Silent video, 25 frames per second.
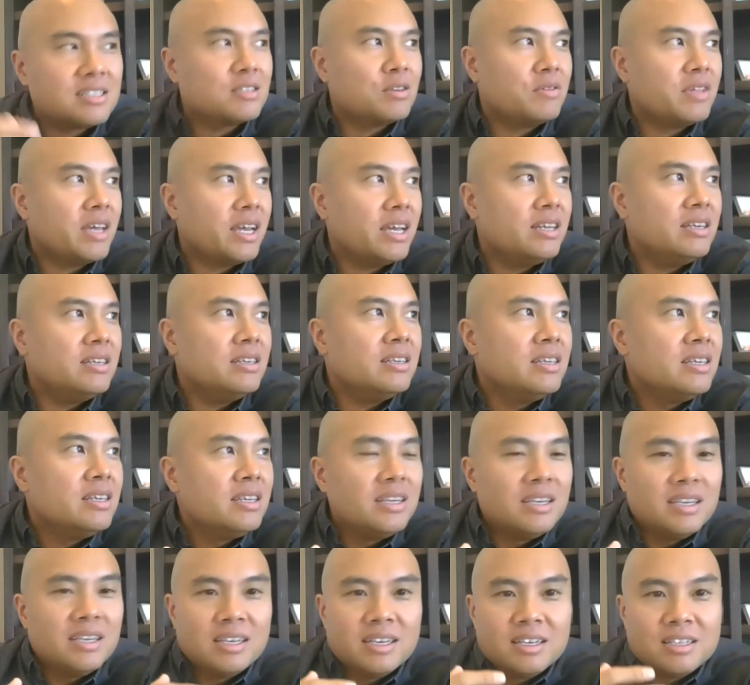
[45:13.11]
So then,
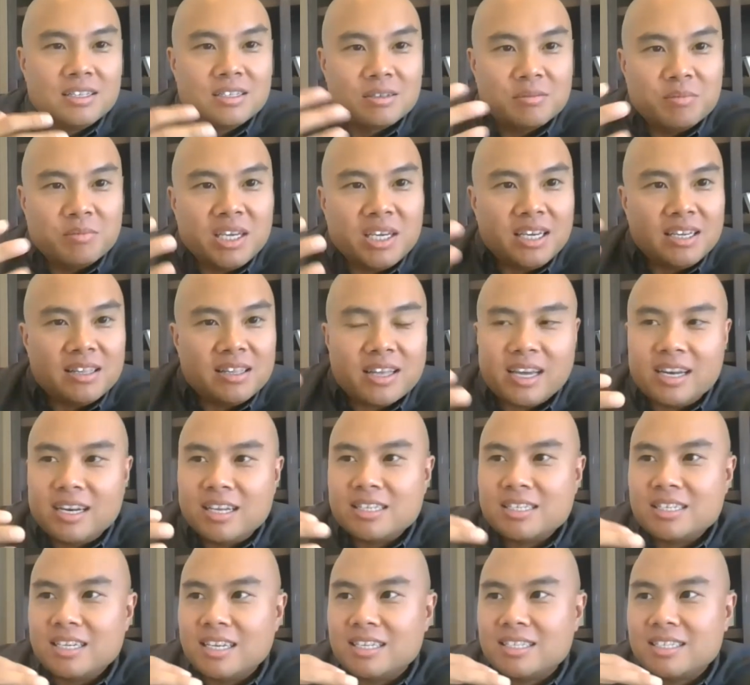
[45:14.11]
to me, then
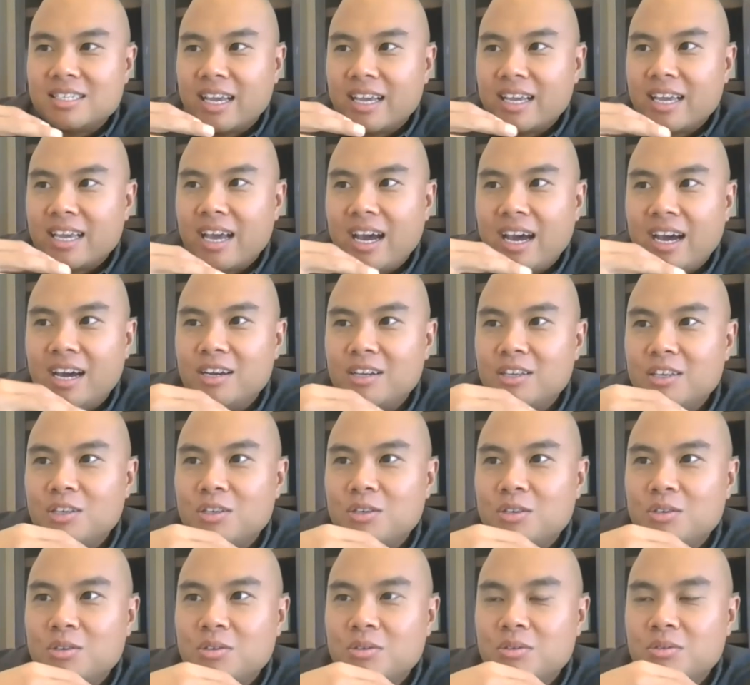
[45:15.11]
it's like, how do
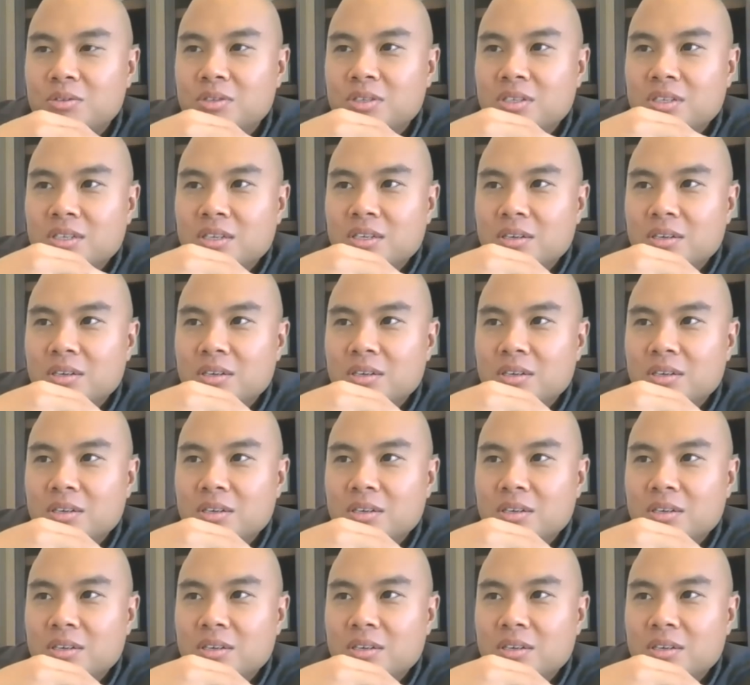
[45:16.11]
you,